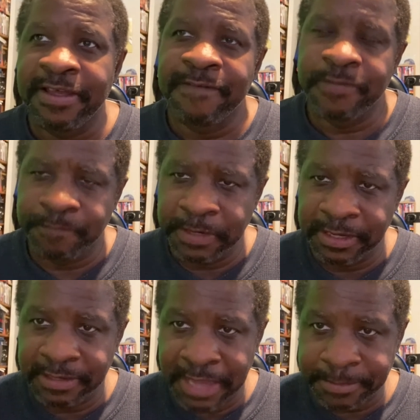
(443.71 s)
Feel free to
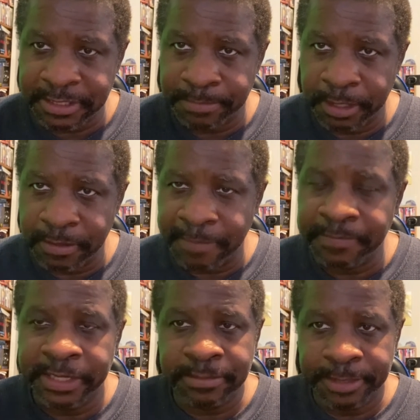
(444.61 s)
leave comments down below. I have
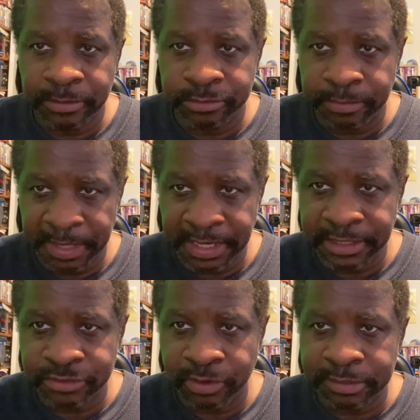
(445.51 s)
links to my social media in the
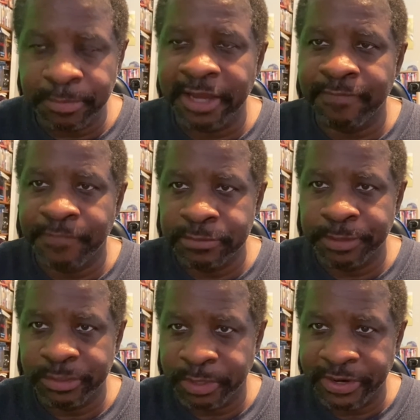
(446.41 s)
description box, Facebook,
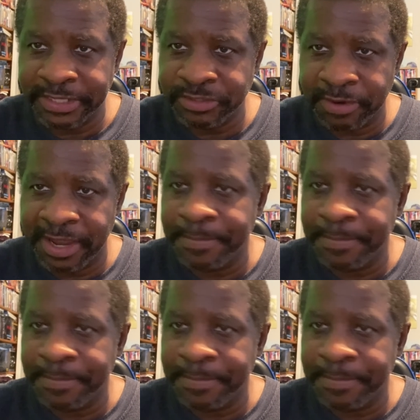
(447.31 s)
Twitter, Instagram.